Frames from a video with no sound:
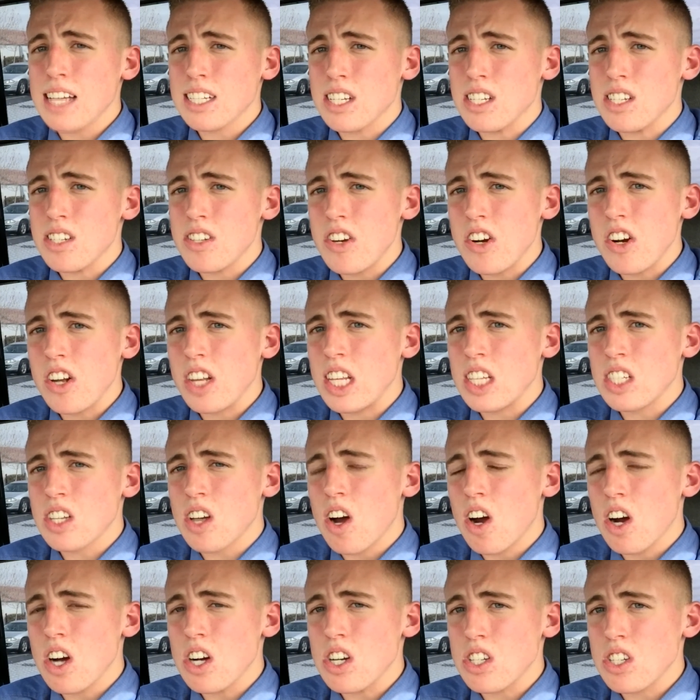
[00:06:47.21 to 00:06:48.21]
considering this
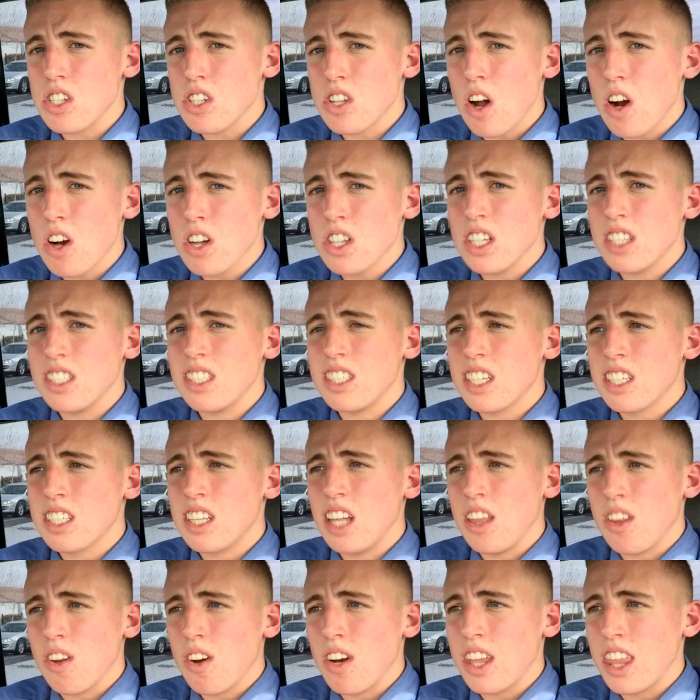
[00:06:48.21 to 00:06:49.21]
car starts at
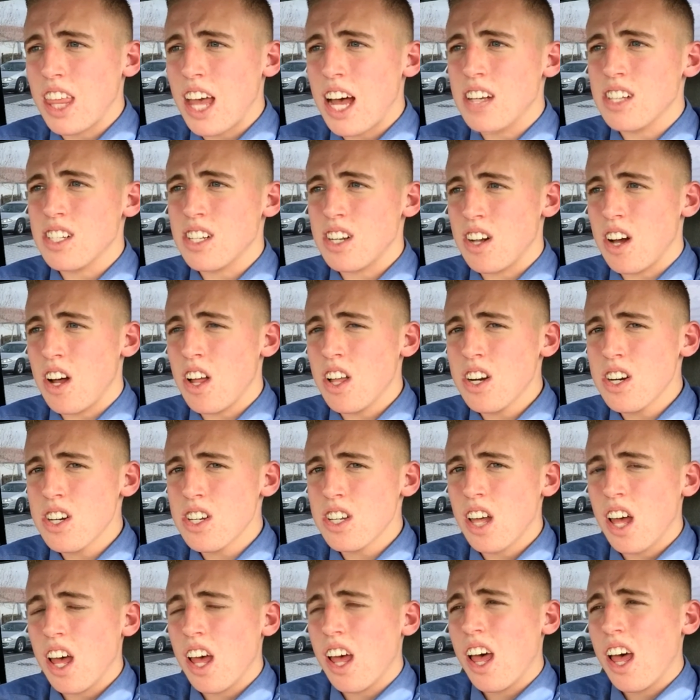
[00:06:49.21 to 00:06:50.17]
$63,000.